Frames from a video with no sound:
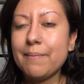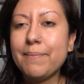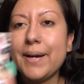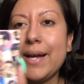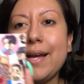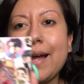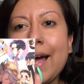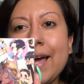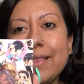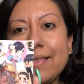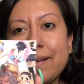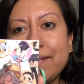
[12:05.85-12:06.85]
But
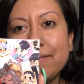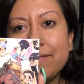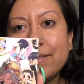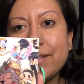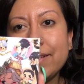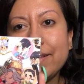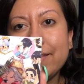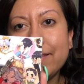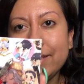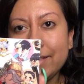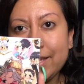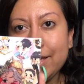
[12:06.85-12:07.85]
I loved
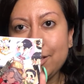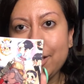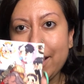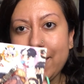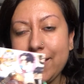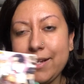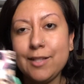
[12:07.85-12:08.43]
this keychain.